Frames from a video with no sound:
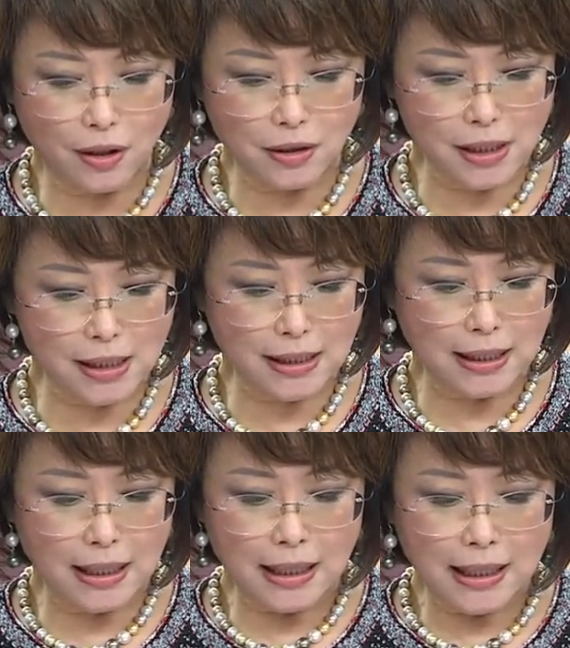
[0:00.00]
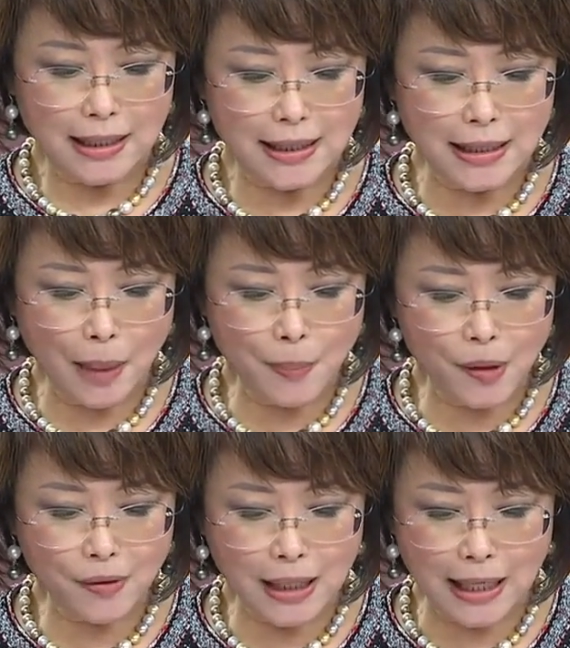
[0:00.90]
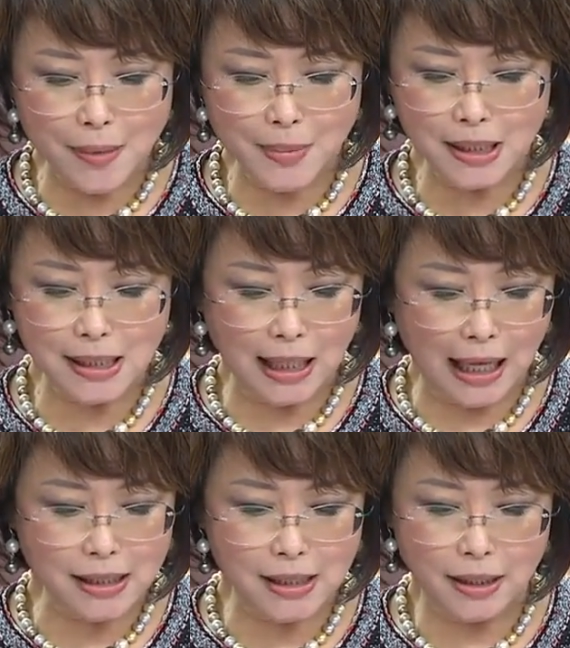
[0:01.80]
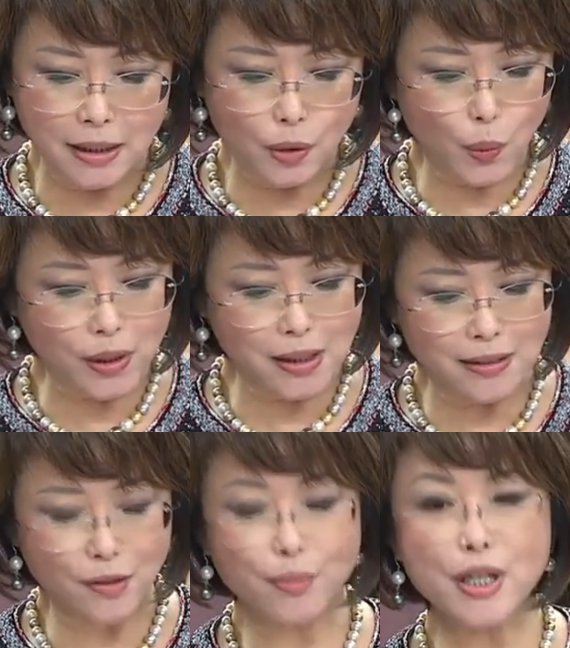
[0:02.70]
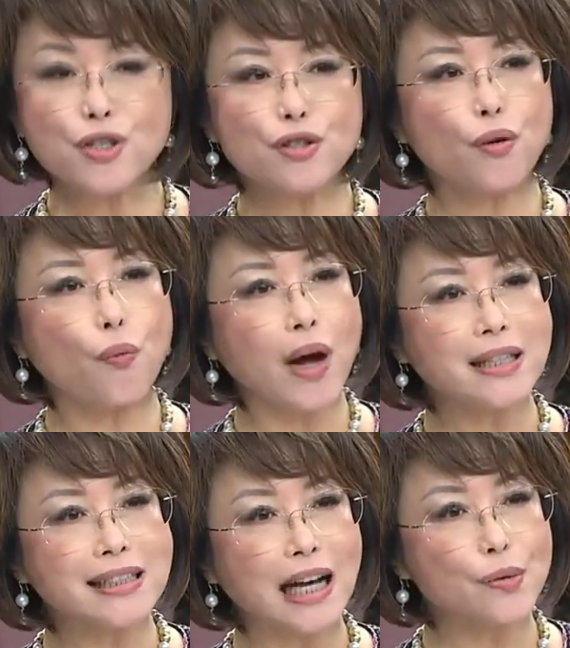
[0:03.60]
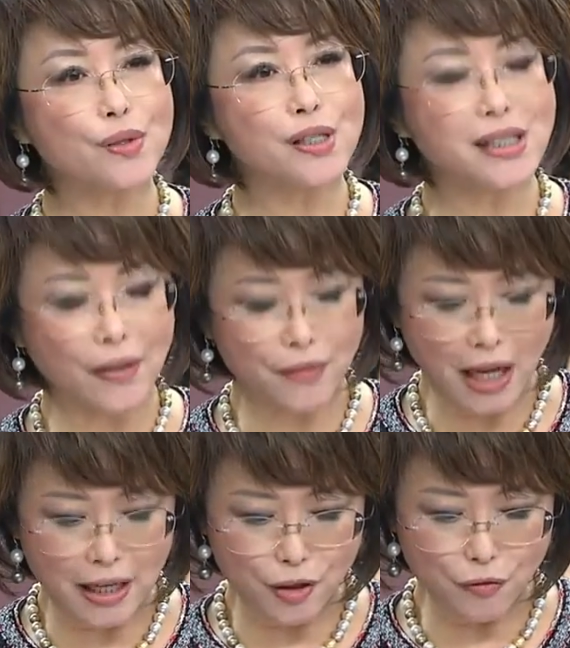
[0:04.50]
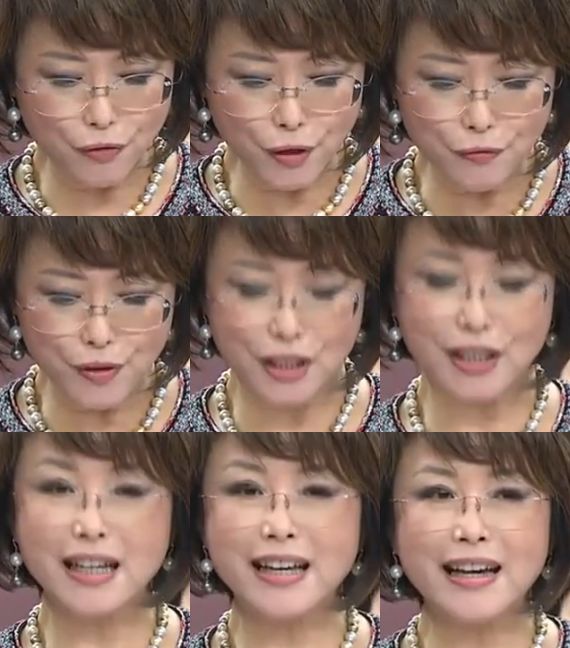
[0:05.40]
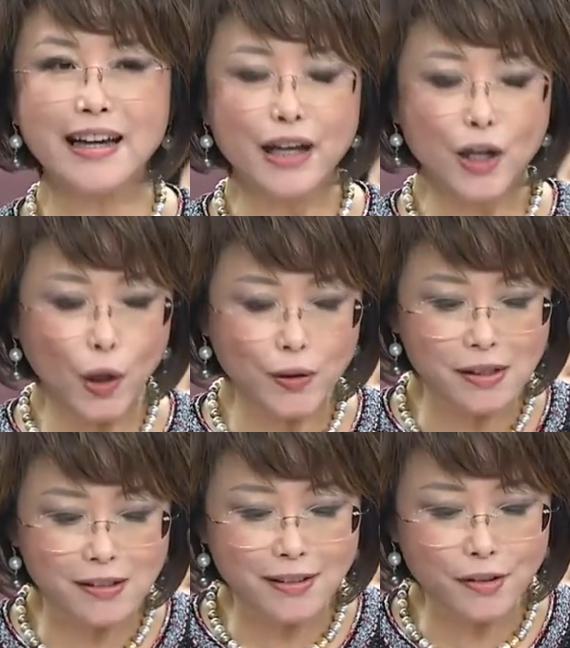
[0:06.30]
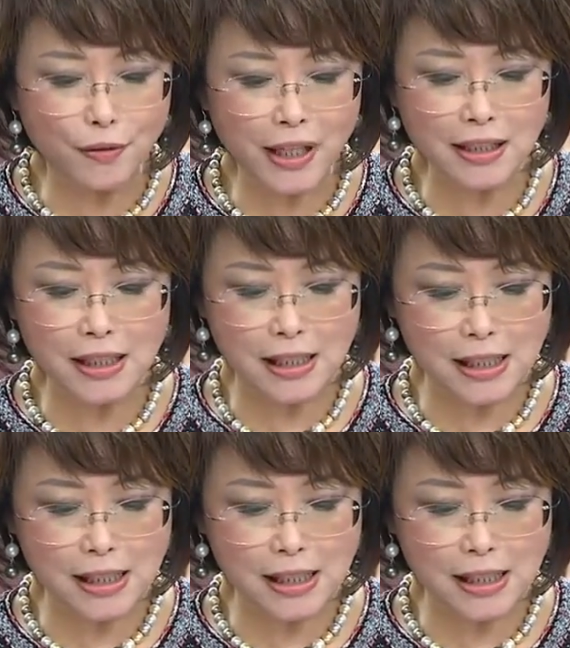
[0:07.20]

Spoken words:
The number of claimants last year was in the region of 1,750. Considering the